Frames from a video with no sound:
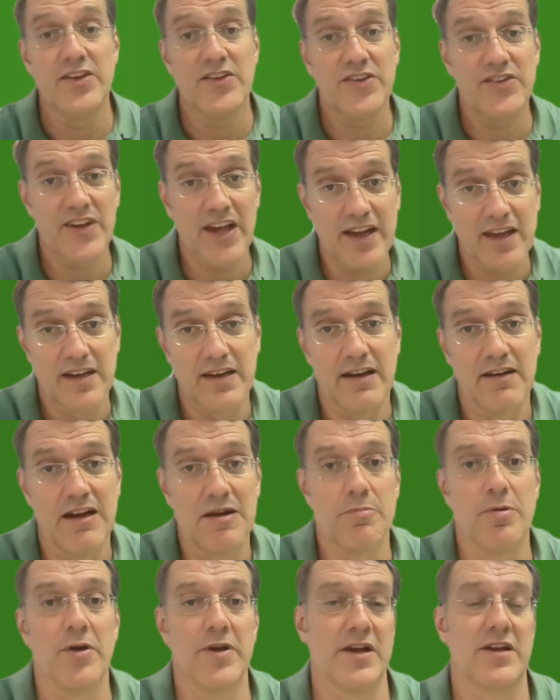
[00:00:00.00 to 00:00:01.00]

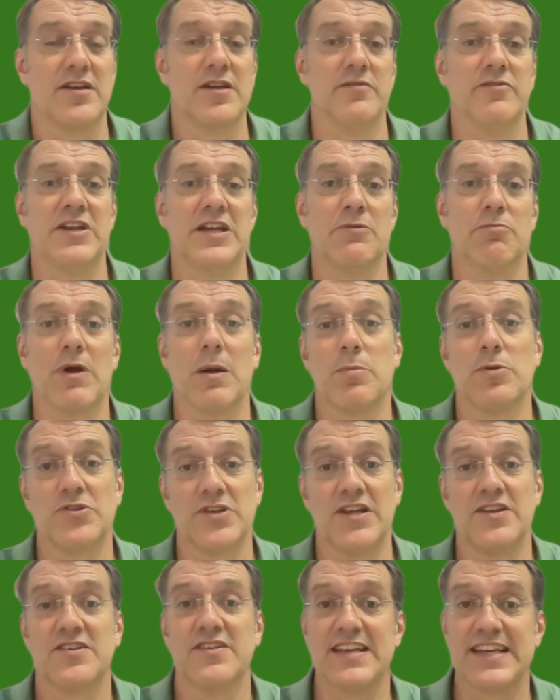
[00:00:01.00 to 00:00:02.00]
Secondary productivity
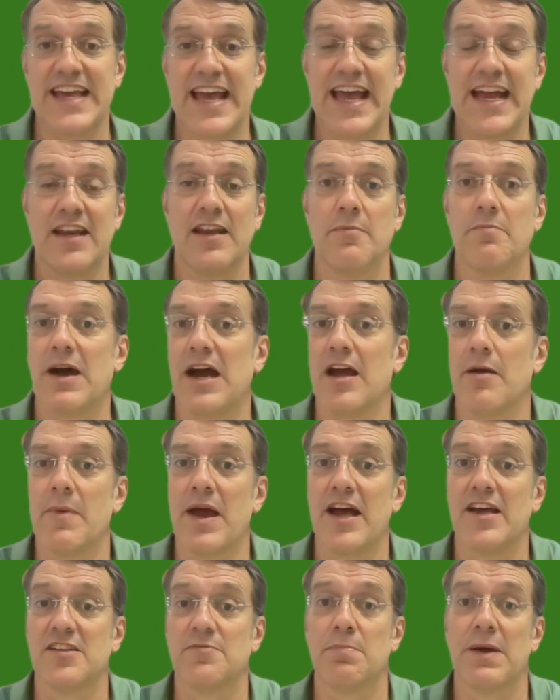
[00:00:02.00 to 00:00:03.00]
represents the gain in
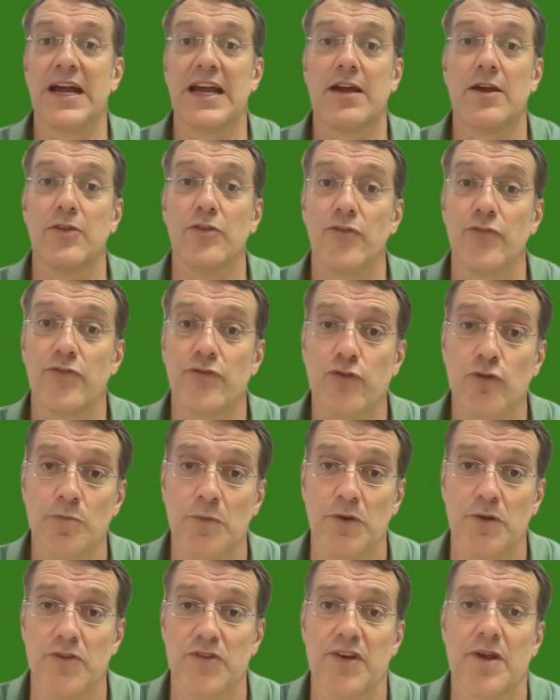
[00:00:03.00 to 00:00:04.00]
biomass by
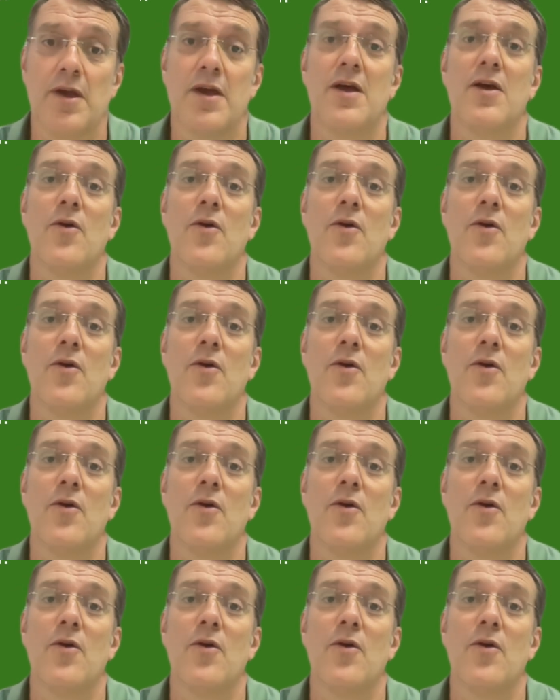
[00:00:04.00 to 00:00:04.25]
consumers